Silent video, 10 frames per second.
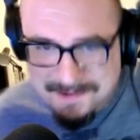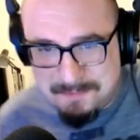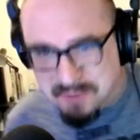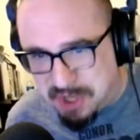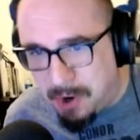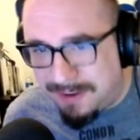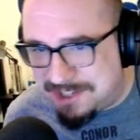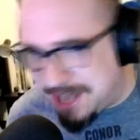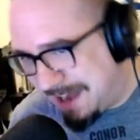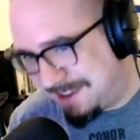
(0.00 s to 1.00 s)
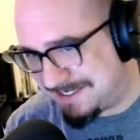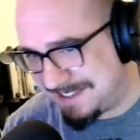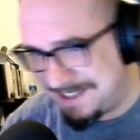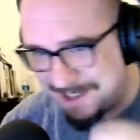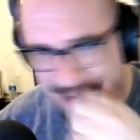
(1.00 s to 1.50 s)
Pure
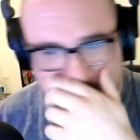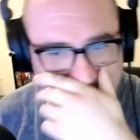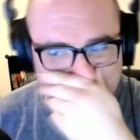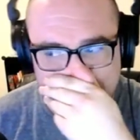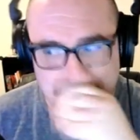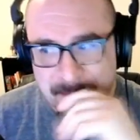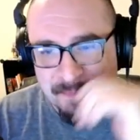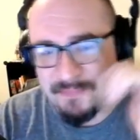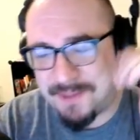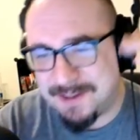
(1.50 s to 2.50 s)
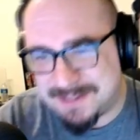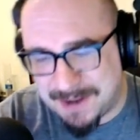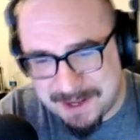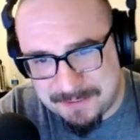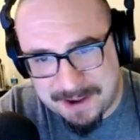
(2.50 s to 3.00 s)
jealousy, you know? So
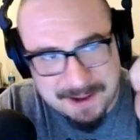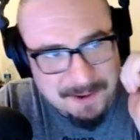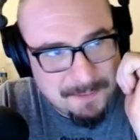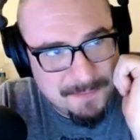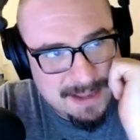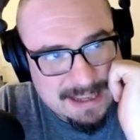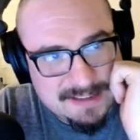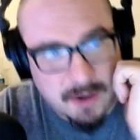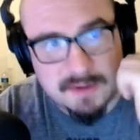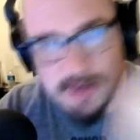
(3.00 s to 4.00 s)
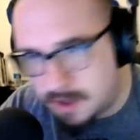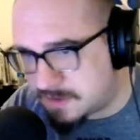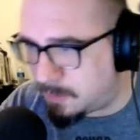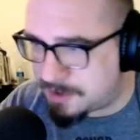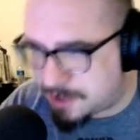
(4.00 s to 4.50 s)
anyway, he's going, oh,
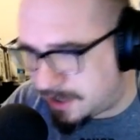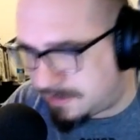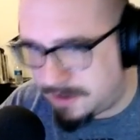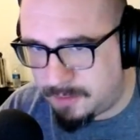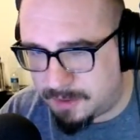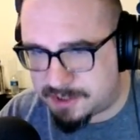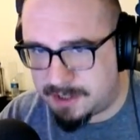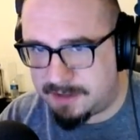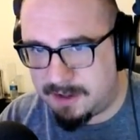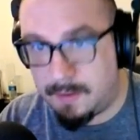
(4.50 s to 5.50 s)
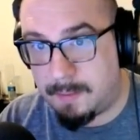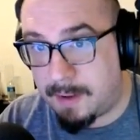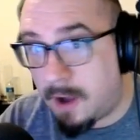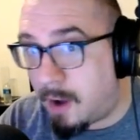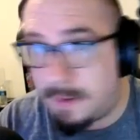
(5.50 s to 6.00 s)
so what should I do? What should I do? And I'm
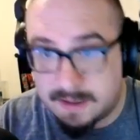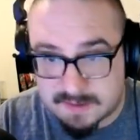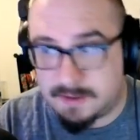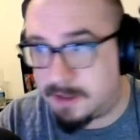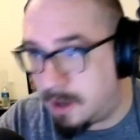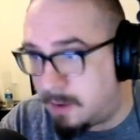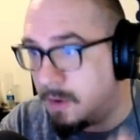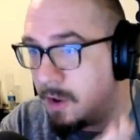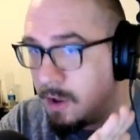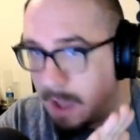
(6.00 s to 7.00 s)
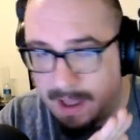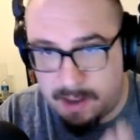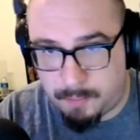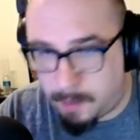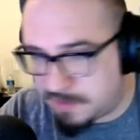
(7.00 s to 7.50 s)
like, oh, well, listen, you know, they'll
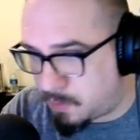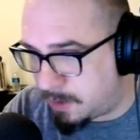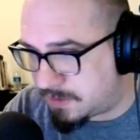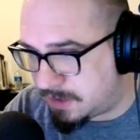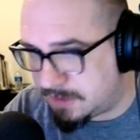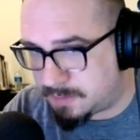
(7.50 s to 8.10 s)
probably want to see some